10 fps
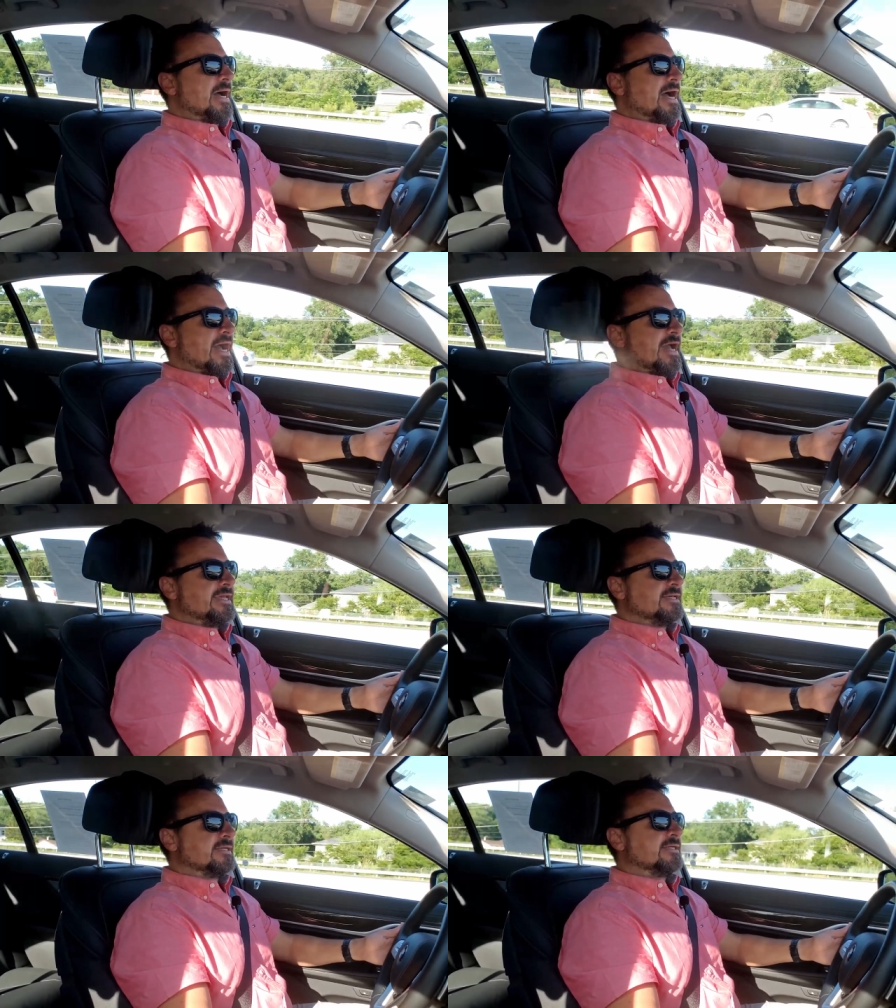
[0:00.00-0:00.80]

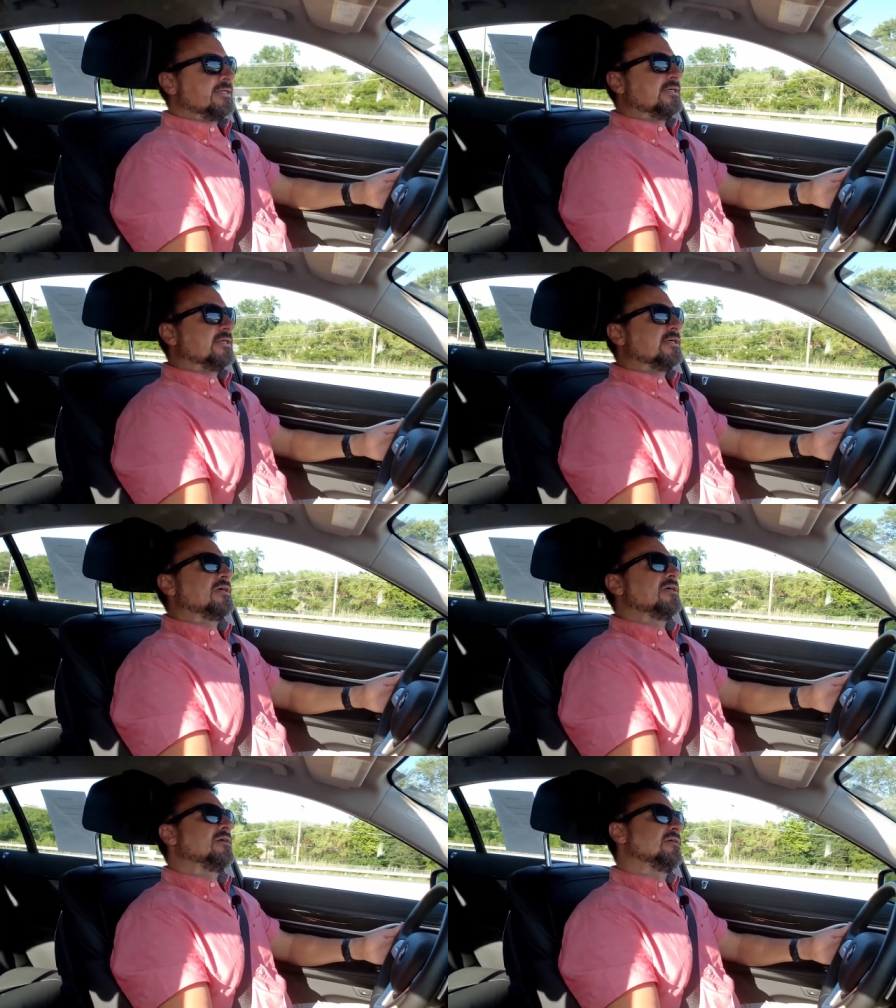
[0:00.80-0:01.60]
i um,
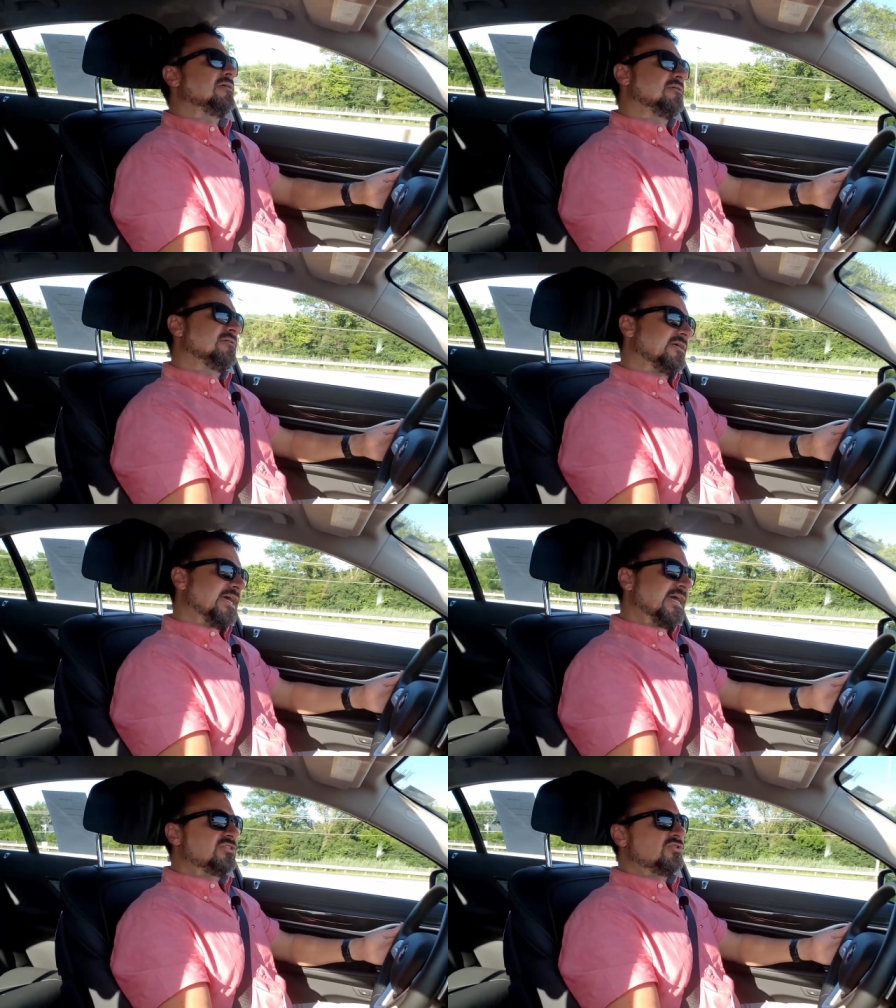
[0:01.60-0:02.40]

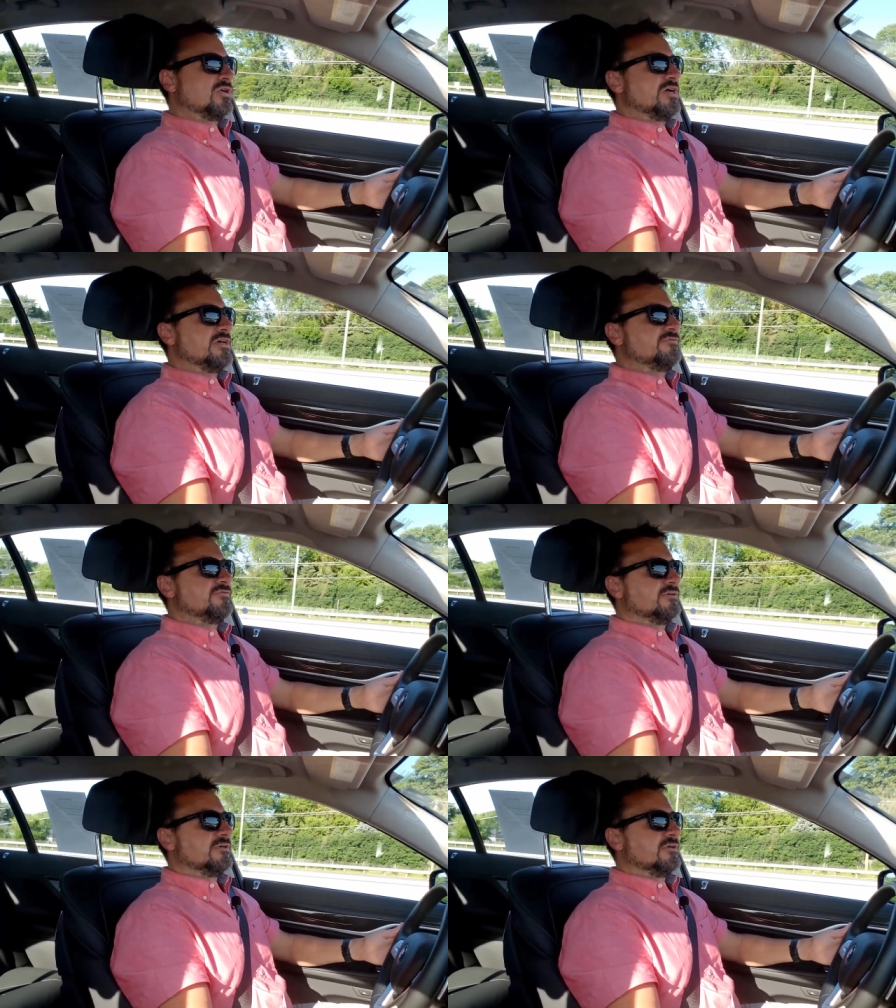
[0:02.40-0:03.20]

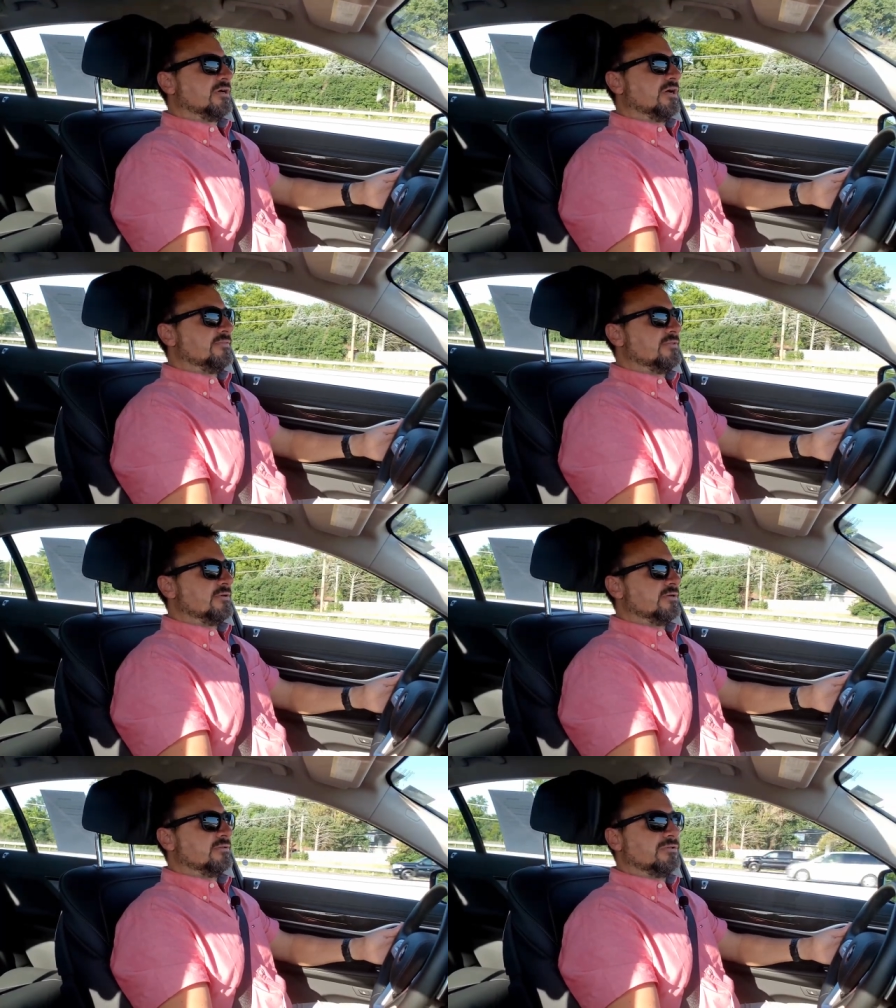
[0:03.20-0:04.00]
X-Drive, uh,
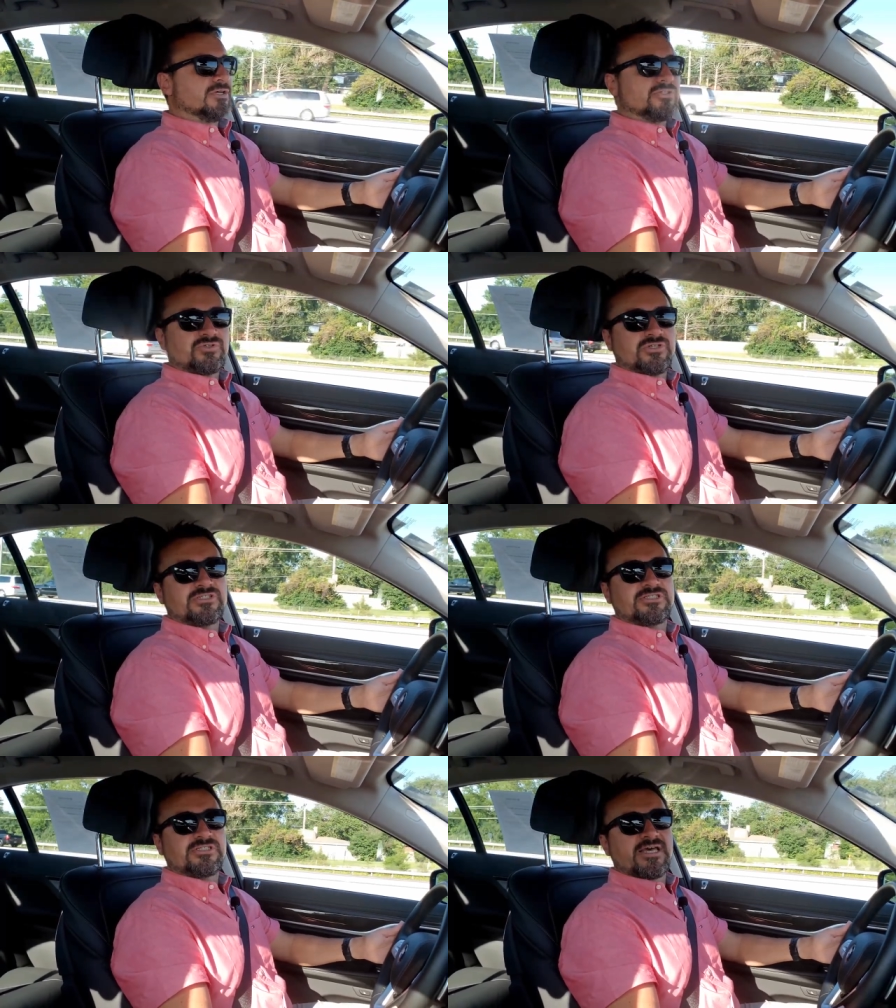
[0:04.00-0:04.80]
the luxury
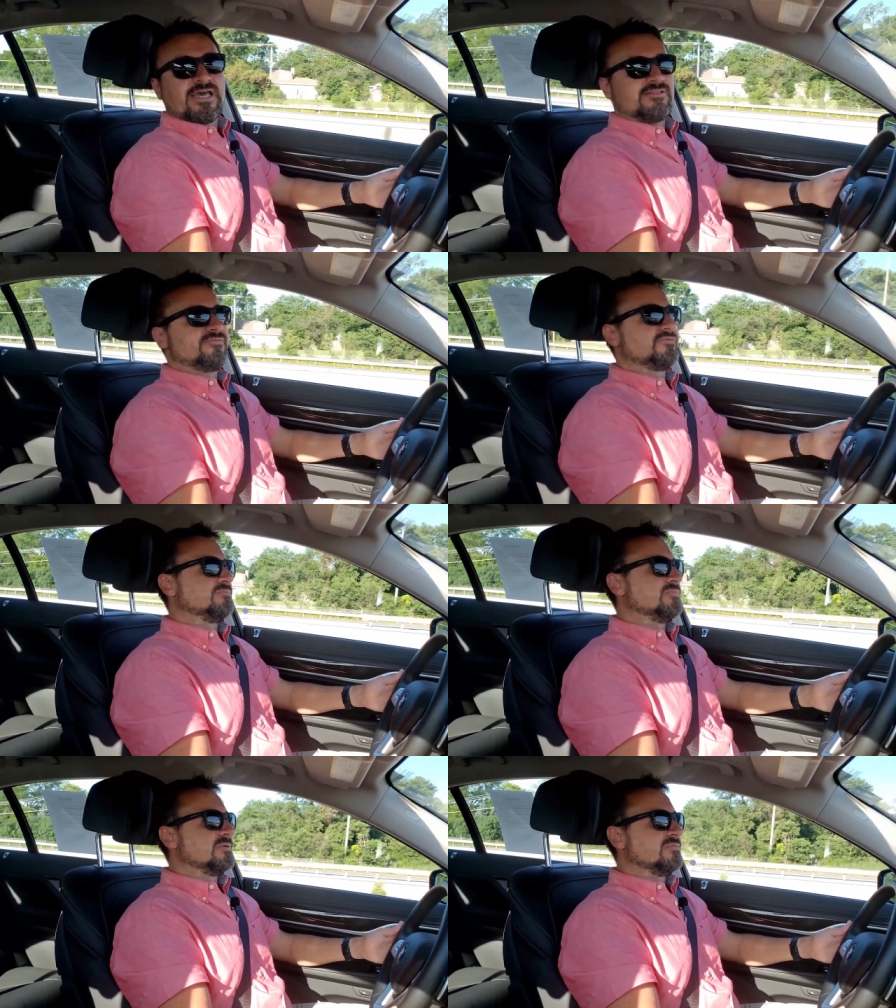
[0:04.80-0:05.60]
sedan
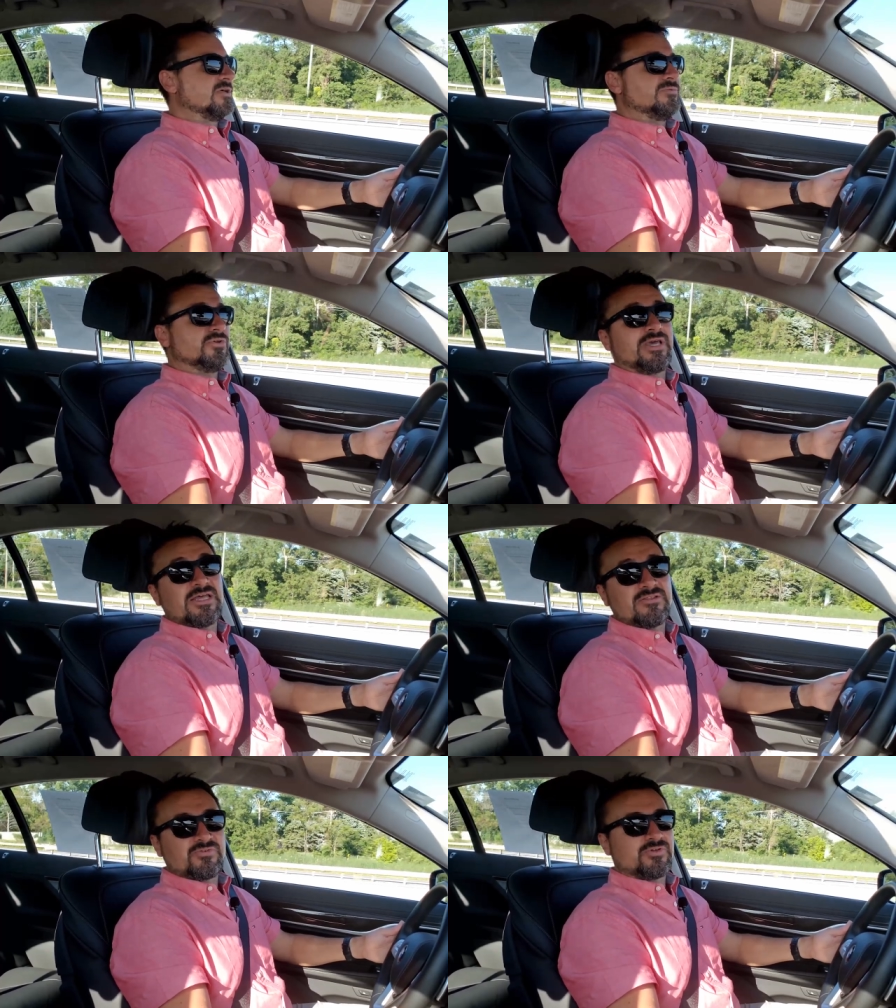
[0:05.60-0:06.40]
from B M W,
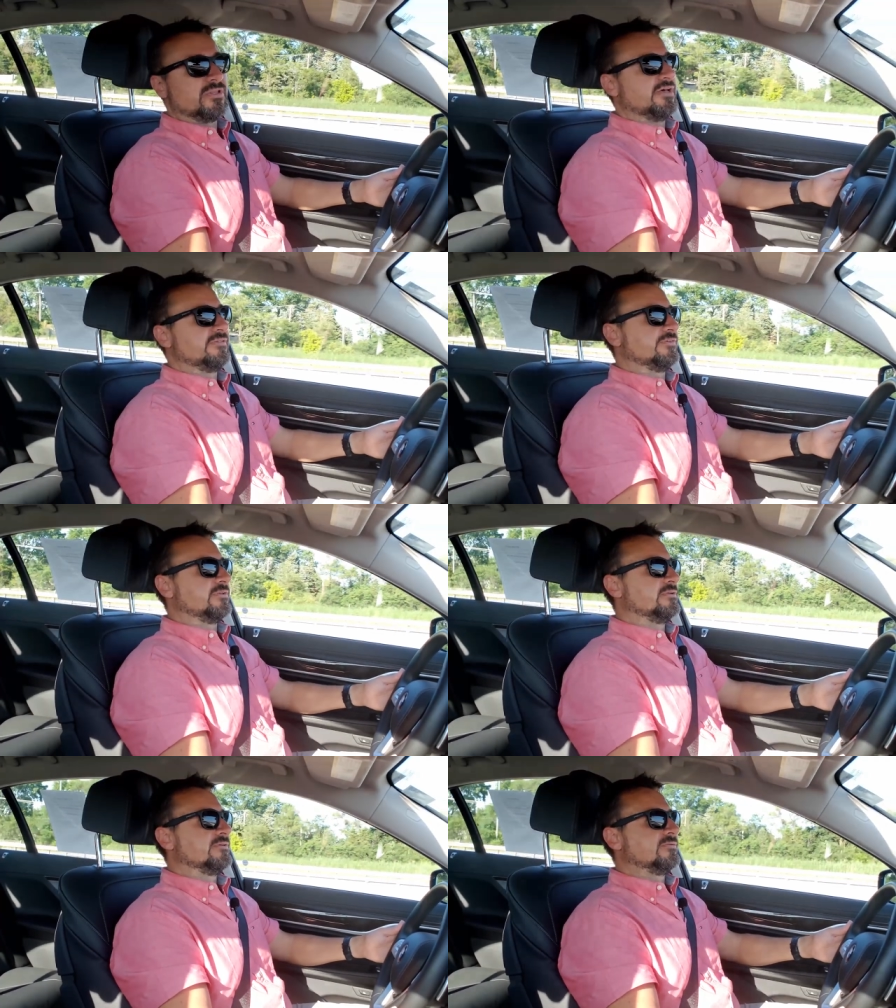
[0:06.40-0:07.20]

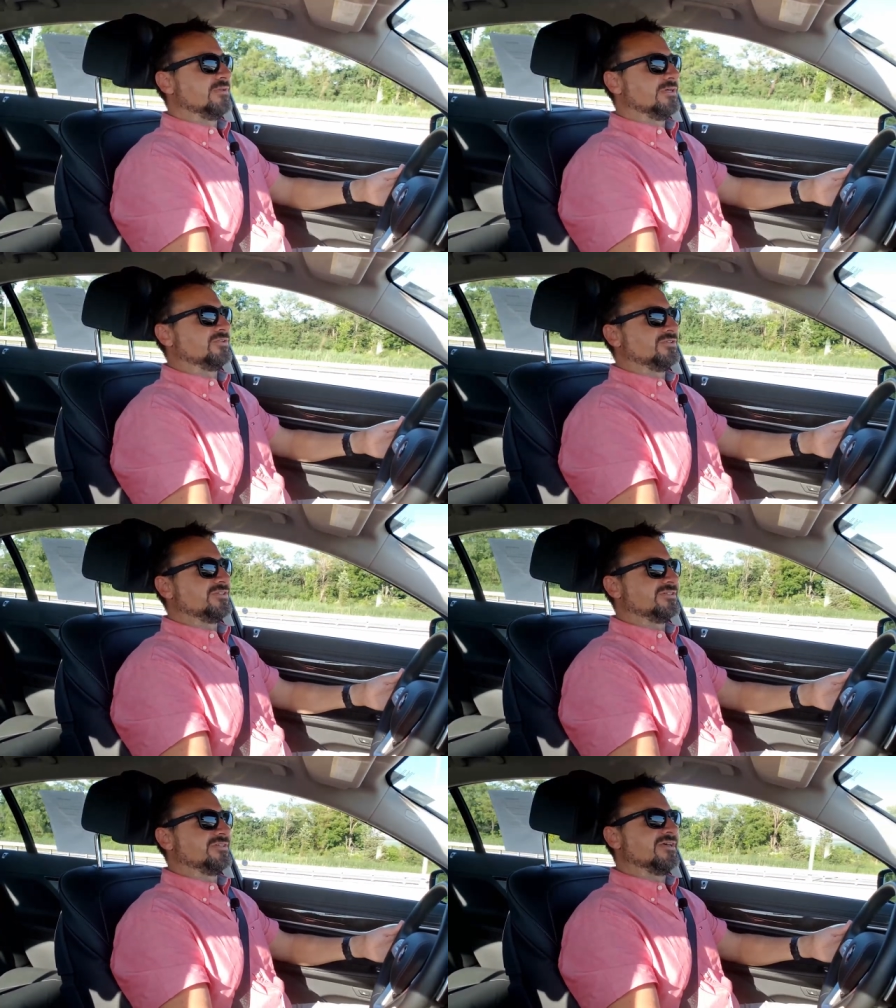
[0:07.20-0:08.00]
entry-level luxury
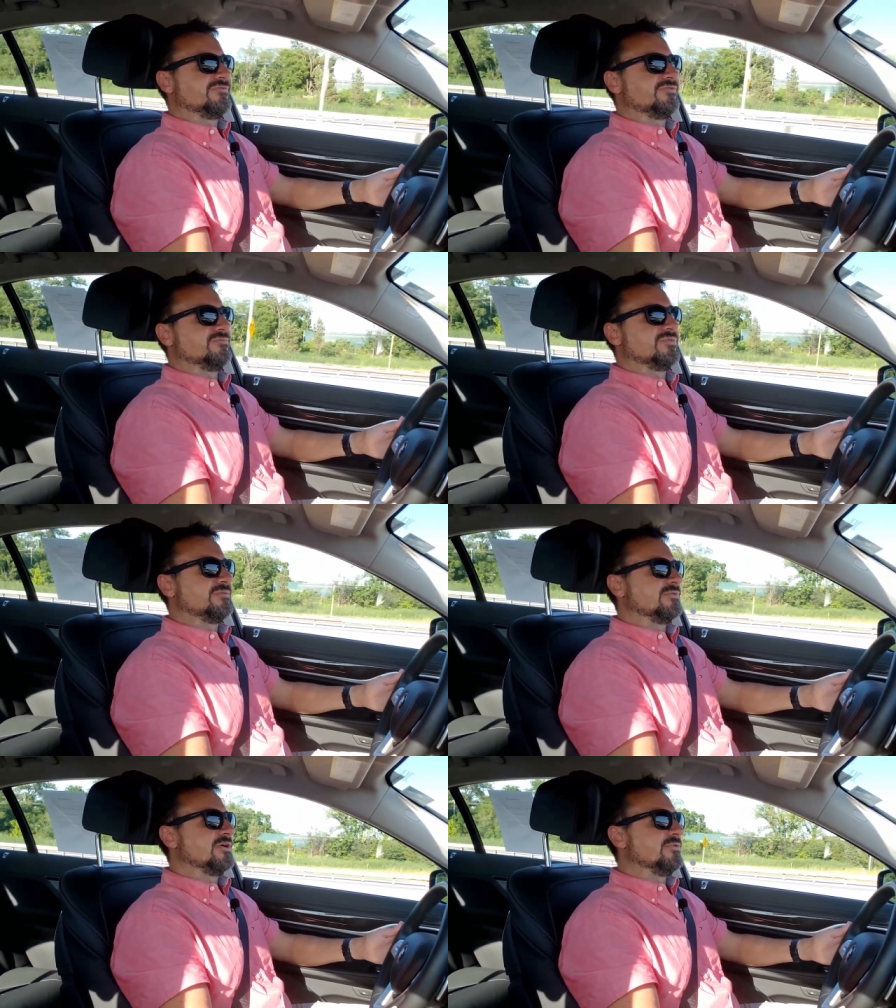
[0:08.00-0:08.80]
sedan from B
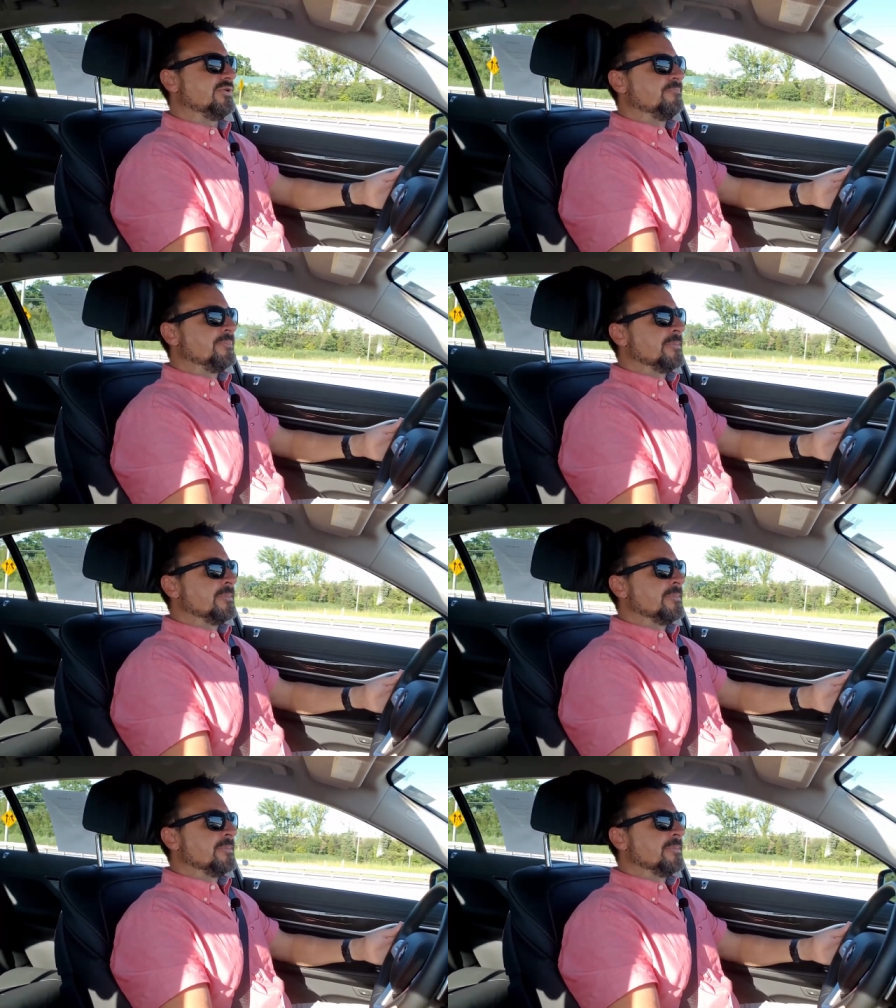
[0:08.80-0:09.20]
M W.